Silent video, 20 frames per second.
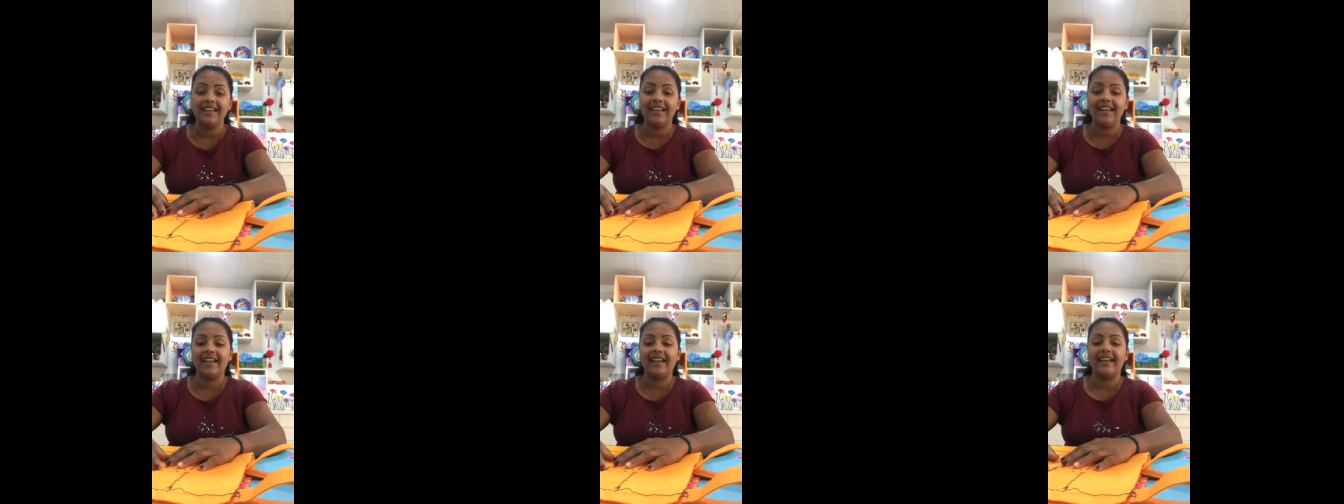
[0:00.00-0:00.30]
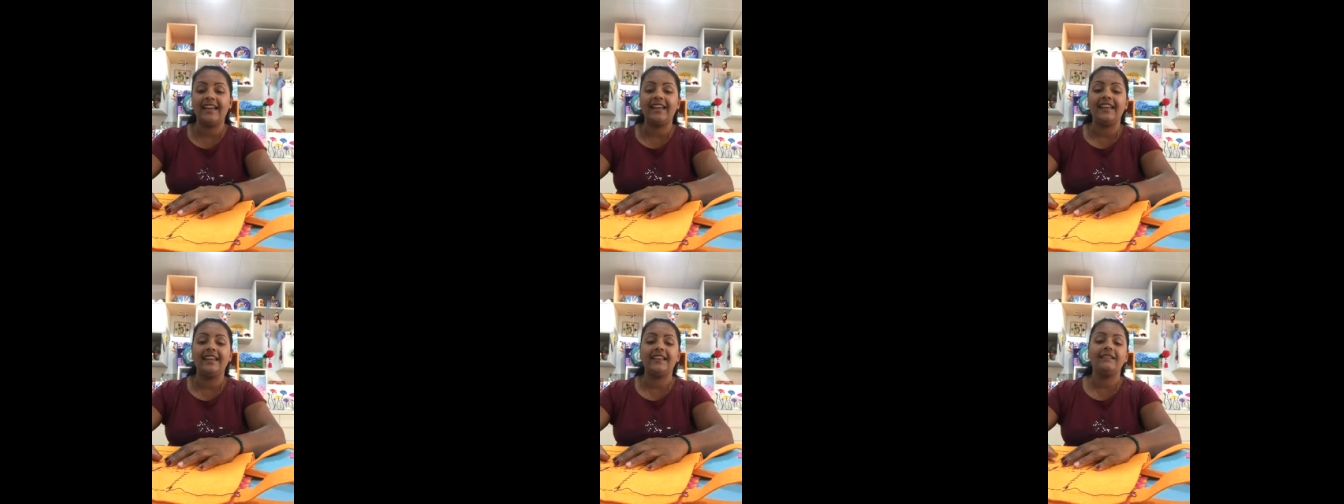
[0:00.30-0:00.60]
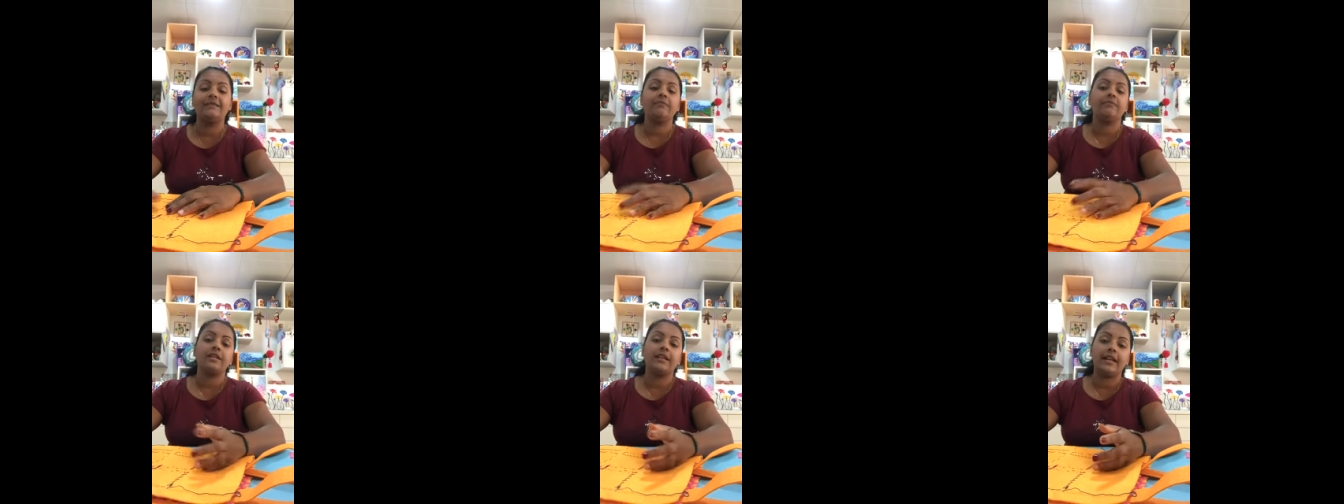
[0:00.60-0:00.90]

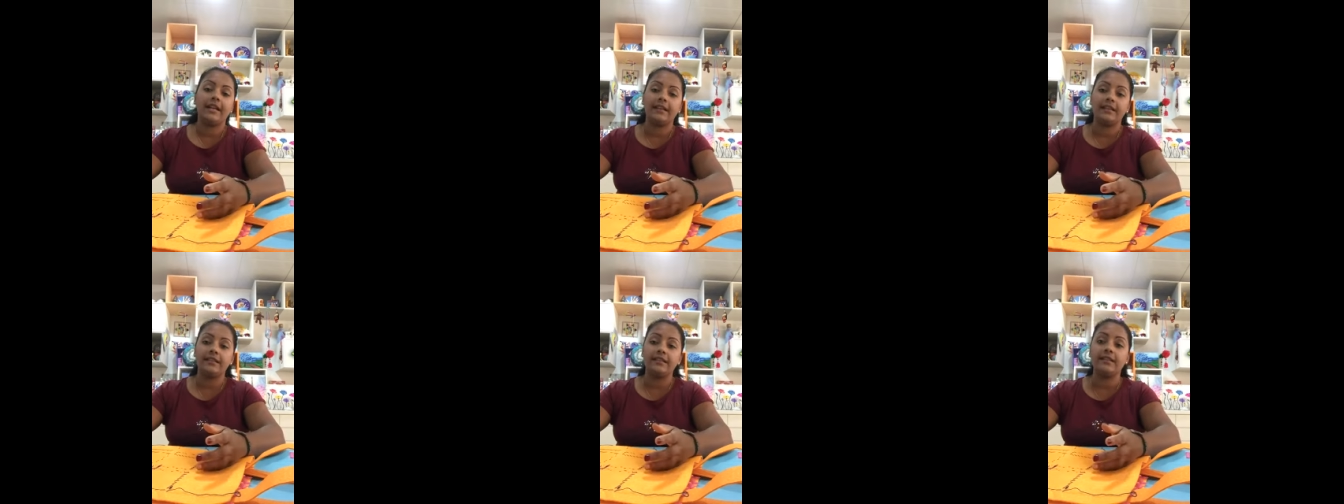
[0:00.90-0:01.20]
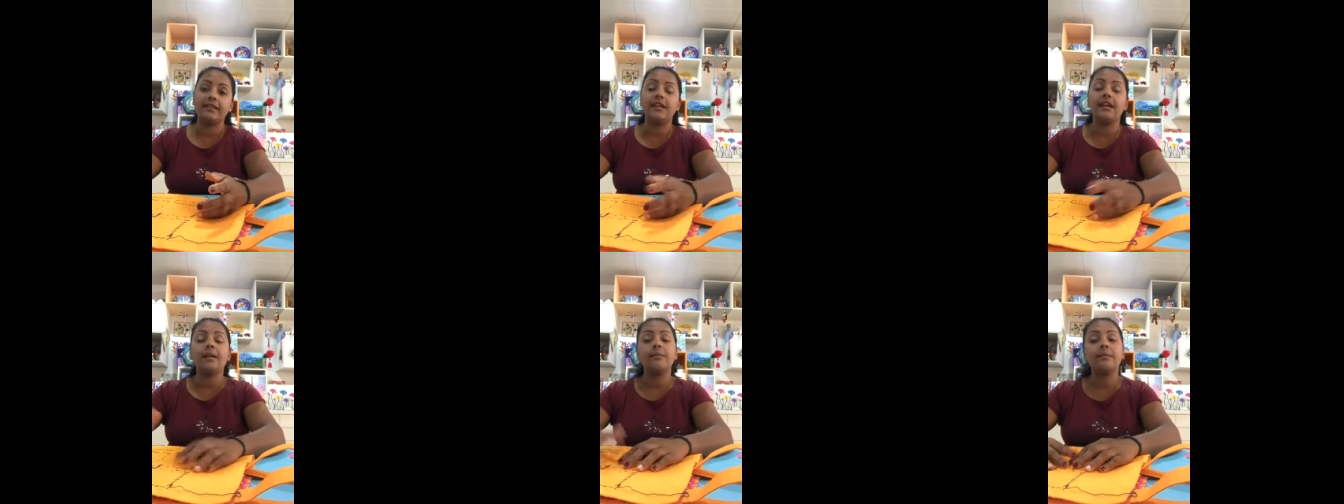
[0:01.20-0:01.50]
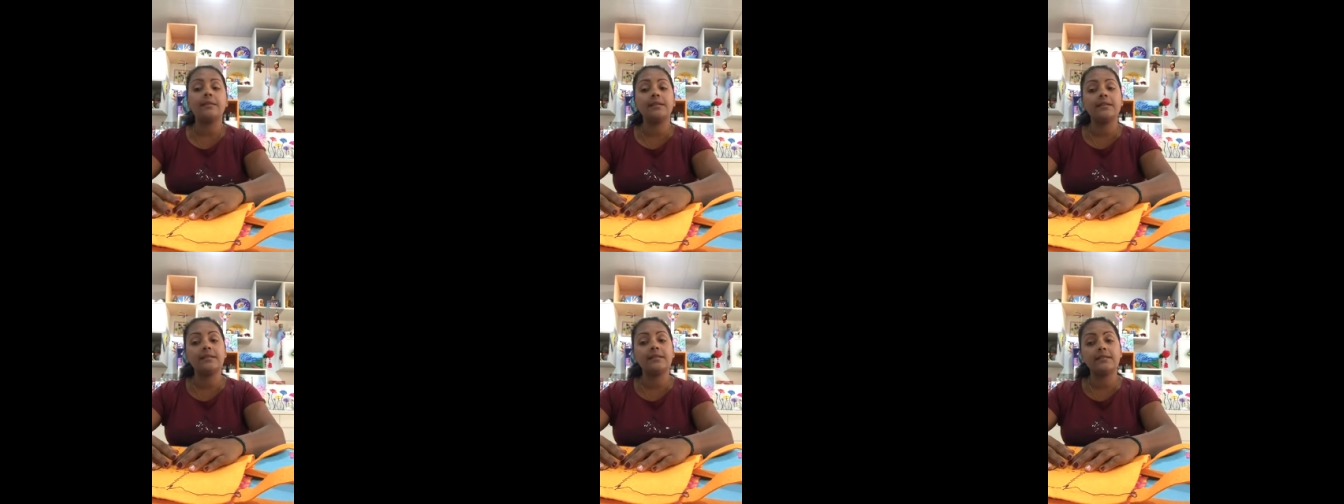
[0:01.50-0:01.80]
And write the
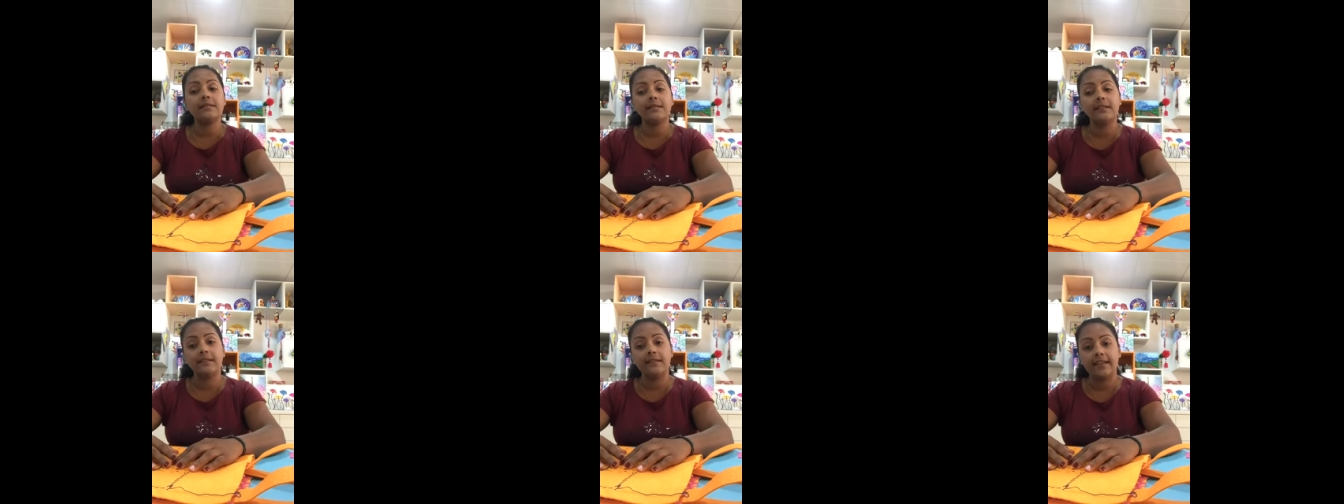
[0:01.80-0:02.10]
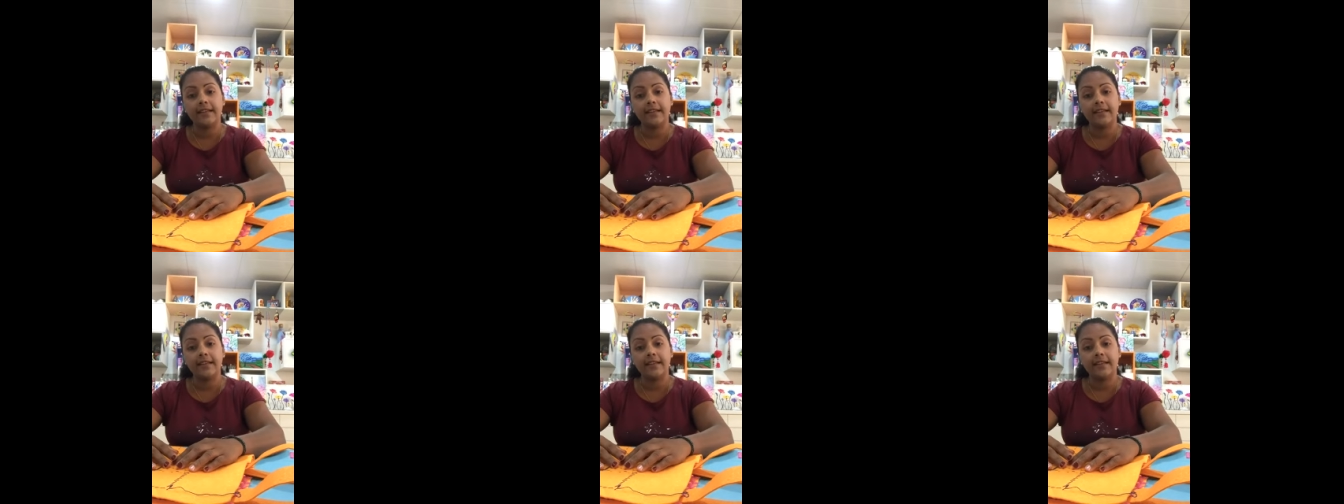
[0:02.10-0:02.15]
numbers,